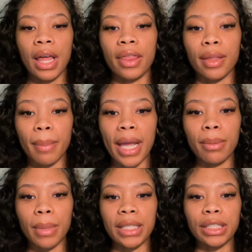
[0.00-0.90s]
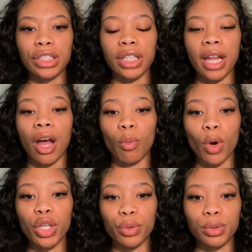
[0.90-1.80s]
The main message that I
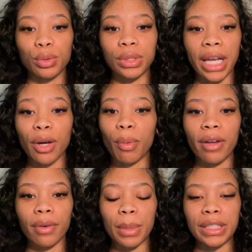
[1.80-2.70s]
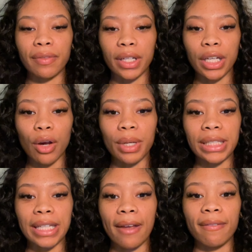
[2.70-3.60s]
want you to take away from this video is
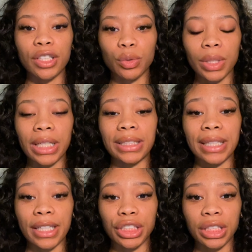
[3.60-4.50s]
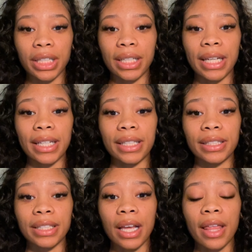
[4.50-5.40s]
that visualization
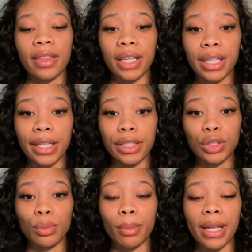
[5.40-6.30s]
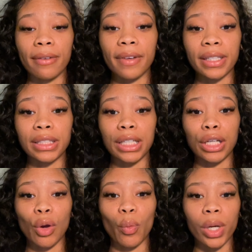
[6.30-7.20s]
is the key to
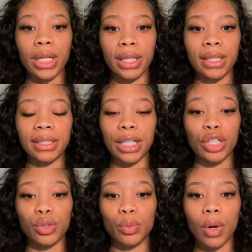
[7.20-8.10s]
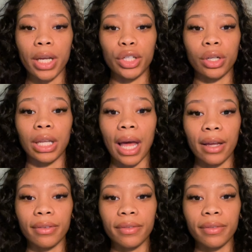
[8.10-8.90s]
manifesting what it is that you want in your life.